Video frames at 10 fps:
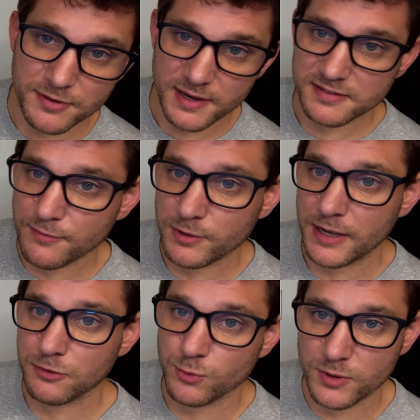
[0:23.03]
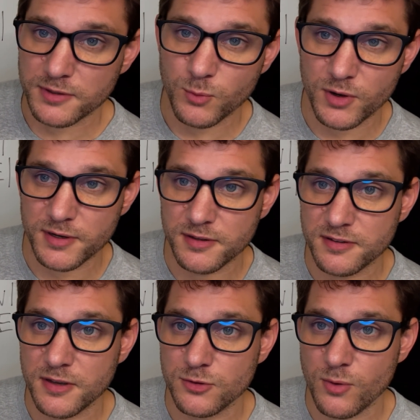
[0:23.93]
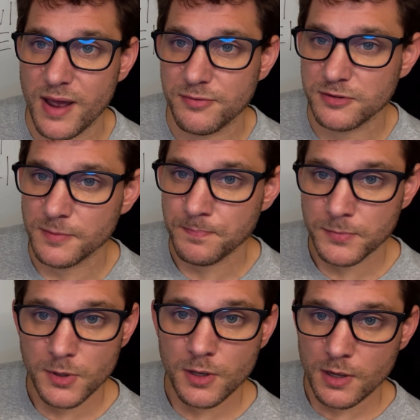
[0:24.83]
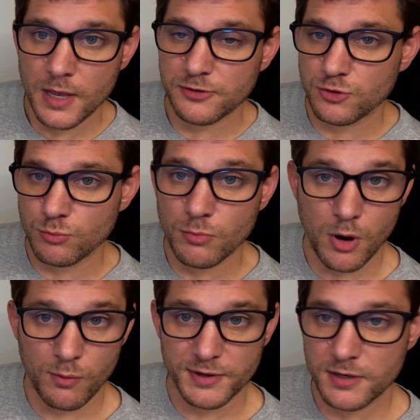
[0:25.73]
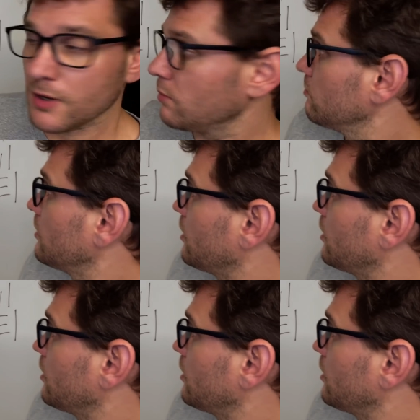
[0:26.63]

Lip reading: for the next several lectures we're going to discuss graphs. As you already know,